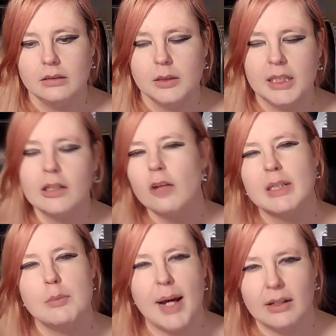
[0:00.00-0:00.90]
he can't
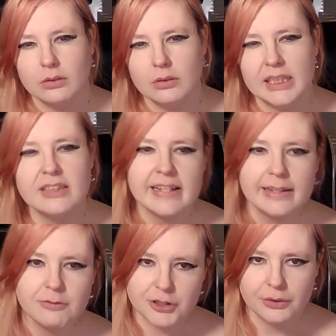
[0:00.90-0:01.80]
really battle. He
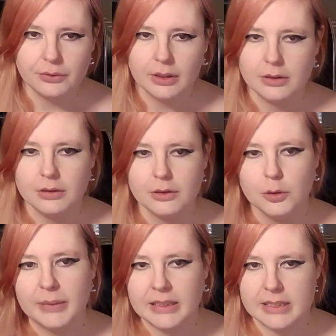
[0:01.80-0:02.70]
saves you.
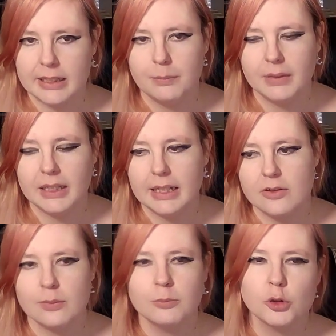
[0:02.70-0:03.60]
You meet him. He
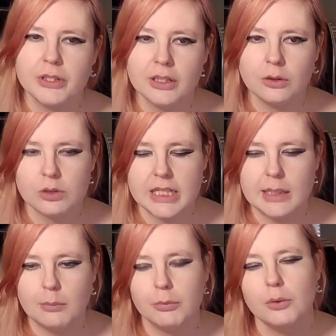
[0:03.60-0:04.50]
ends up joining your
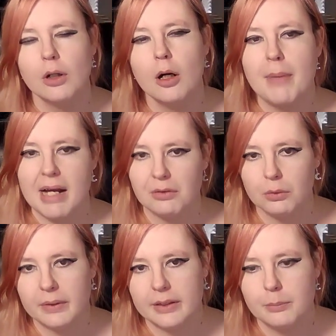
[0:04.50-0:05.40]
team, but you can't
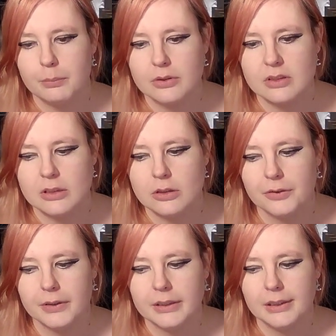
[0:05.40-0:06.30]
battle with him because he
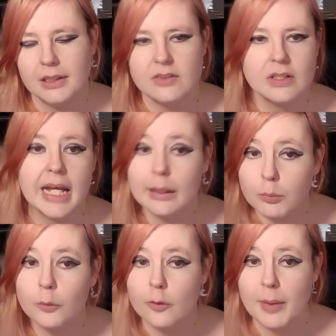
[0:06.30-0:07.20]
currently isn't
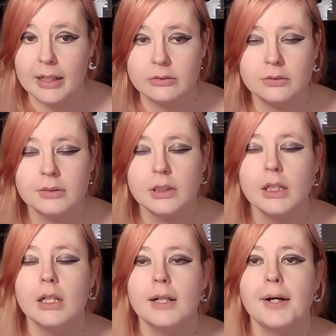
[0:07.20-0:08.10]
able to battle.
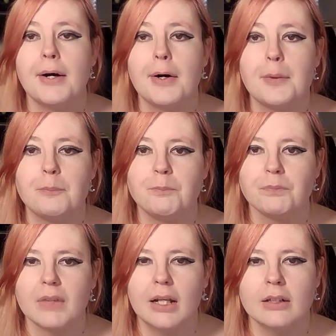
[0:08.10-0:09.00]

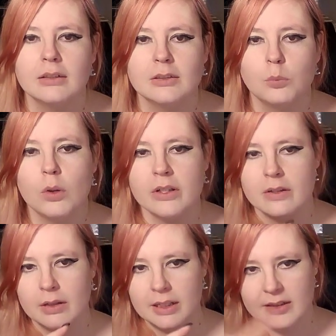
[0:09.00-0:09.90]
And one
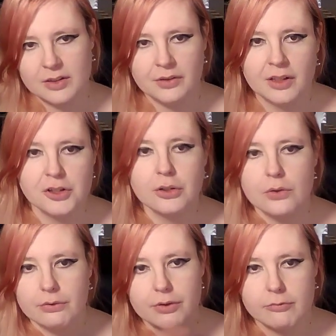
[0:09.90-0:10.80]
of as you go
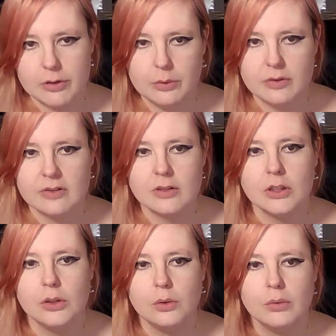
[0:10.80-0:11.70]
through the routes,
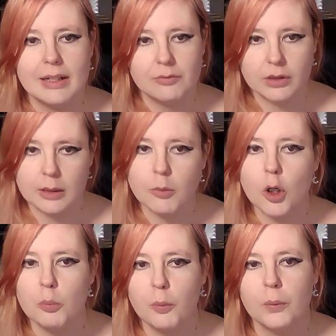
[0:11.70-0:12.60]
you level him
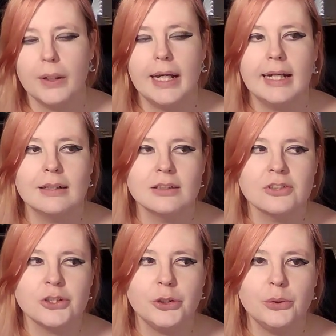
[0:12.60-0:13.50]
up and
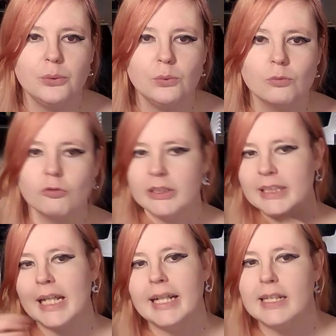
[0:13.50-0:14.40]
you
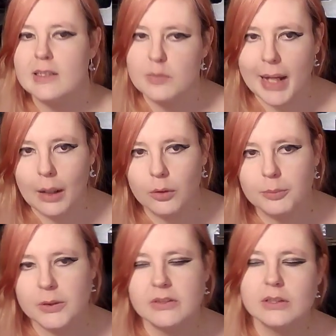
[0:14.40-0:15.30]
regain his power.
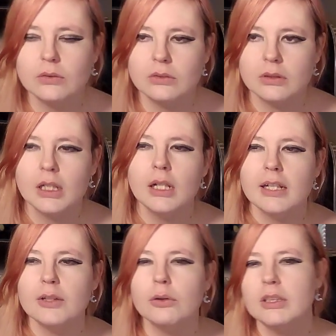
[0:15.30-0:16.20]
But you still,
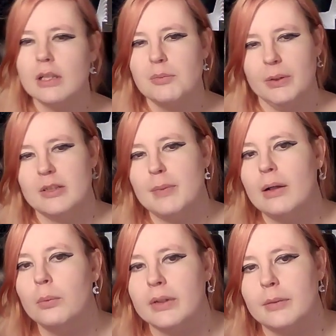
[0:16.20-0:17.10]
the only time you get to
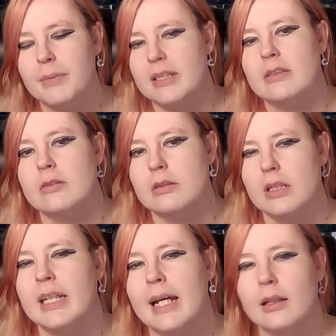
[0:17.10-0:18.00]
battle with him is
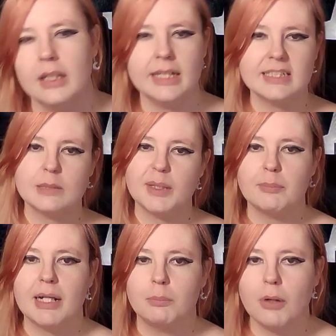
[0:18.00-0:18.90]
again against the big
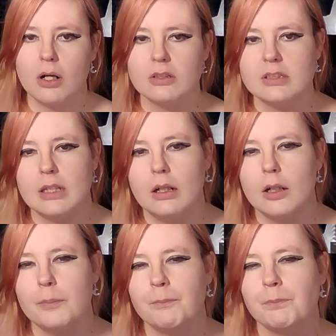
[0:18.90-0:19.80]
bad boss.
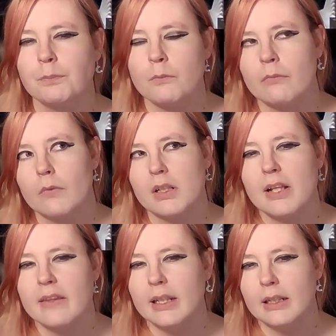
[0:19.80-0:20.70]
And I
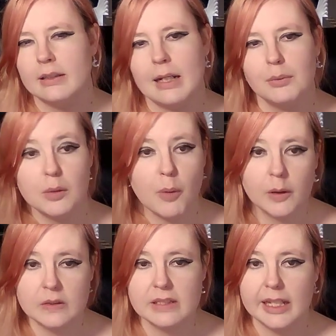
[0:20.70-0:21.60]
think now in the
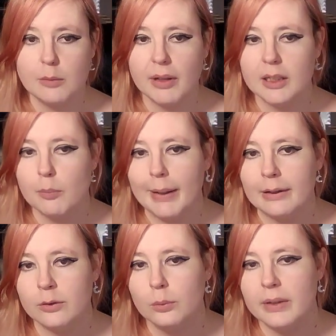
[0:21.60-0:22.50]
post game I can
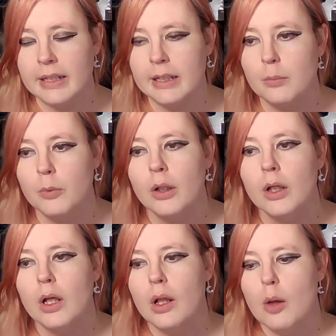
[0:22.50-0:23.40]
battle with him,
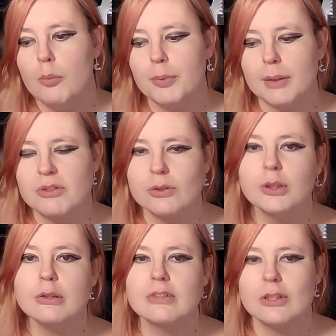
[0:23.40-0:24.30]
but I'm so
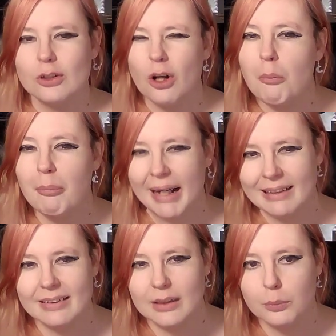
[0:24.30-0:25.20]
used to not
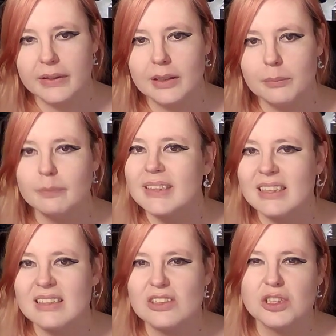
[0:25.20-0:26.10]
battling with him that
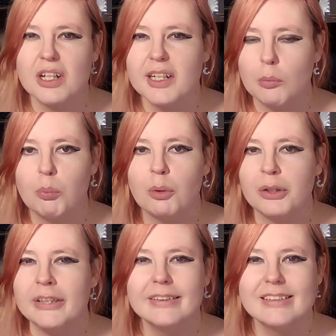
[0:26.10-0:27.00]
it's just kind of
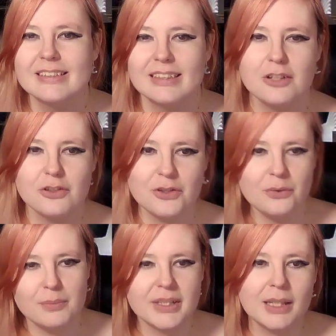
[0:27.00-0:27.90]
pointless, and I just
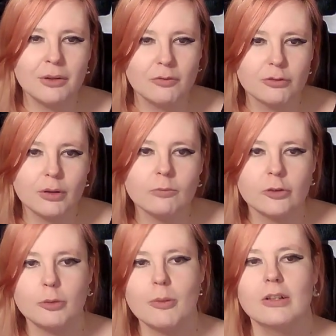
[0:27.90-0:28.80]
use him to keep going vroom
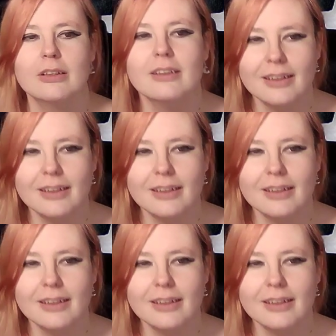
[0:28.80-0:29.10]
vroom on.